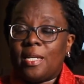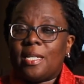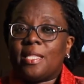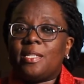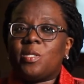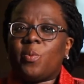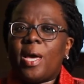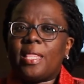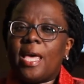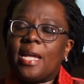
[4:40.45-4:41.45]
This is
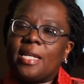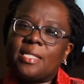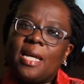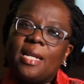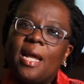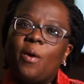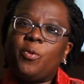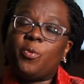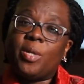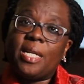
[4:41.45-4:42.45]
where they understand how
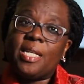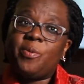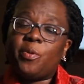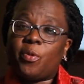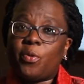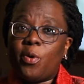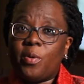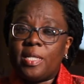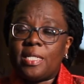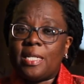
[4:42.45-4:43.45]
to relate with
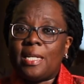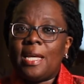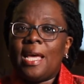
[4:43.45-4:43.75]
authority.